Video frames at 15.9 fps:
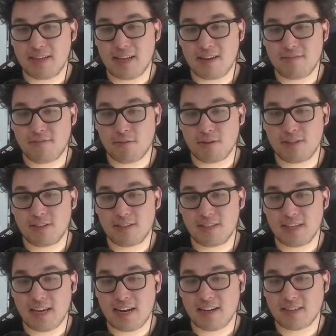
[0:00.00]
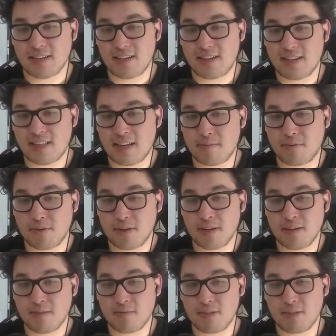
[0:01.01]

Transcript: get forced into Get Excited at that point.